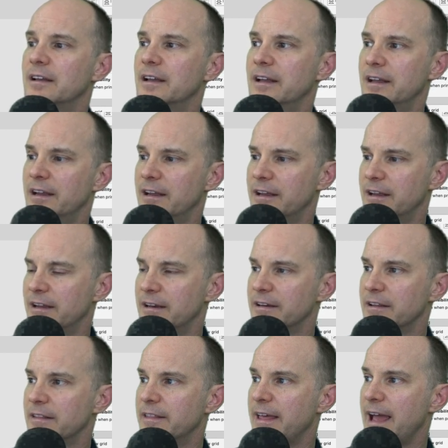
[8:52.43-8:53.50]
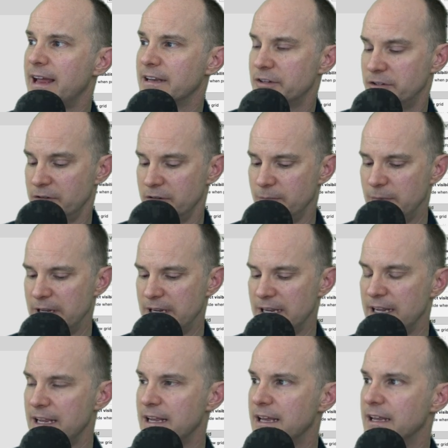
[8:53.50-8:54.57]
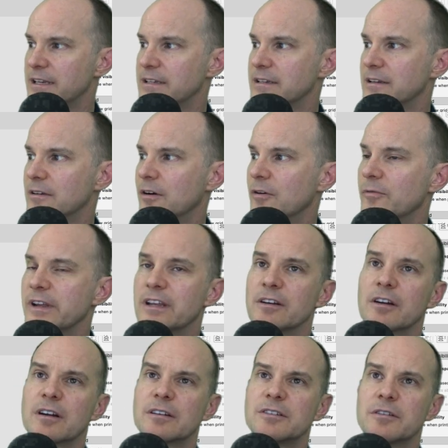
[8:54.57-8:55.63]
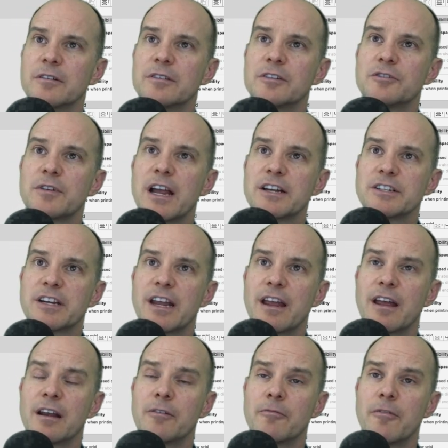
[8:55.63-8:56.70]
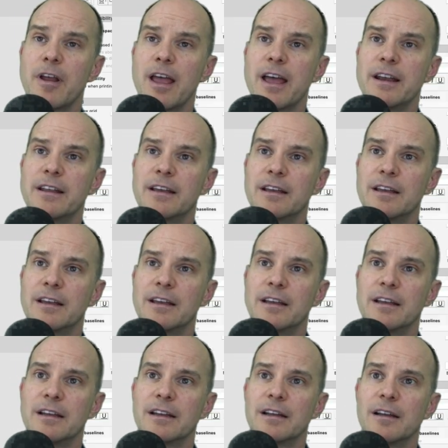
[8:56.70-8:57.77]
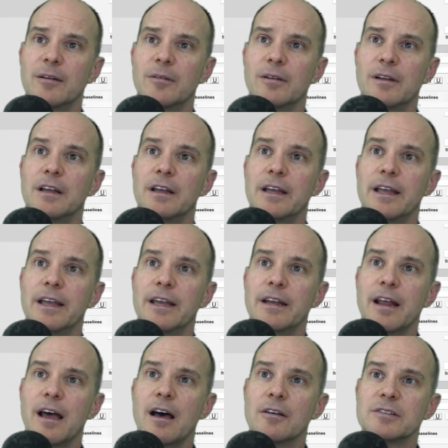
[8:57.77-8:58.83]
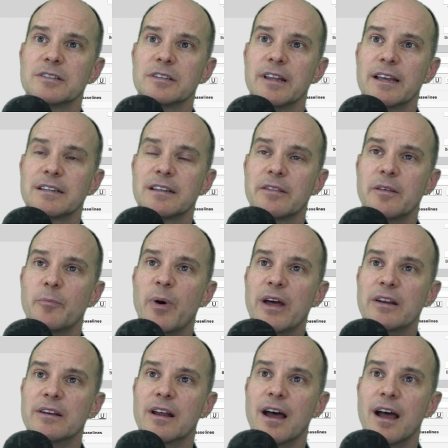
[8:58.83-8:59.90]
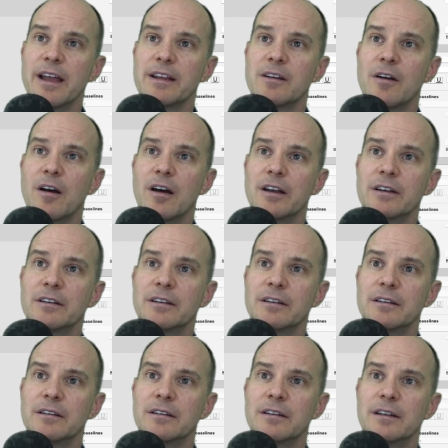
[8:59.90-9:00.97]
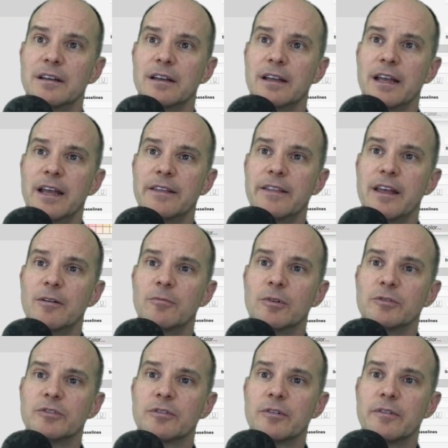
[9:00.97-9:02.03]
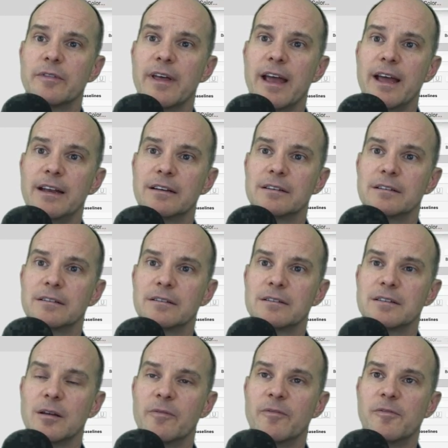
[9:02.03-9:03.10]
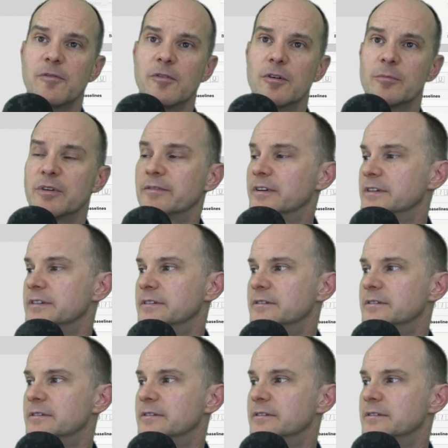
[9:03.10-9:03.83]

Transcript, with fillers: And that should be it. Oh, we can turn the trash can red. And I'll select the button icon. And then we'll turn that some form of a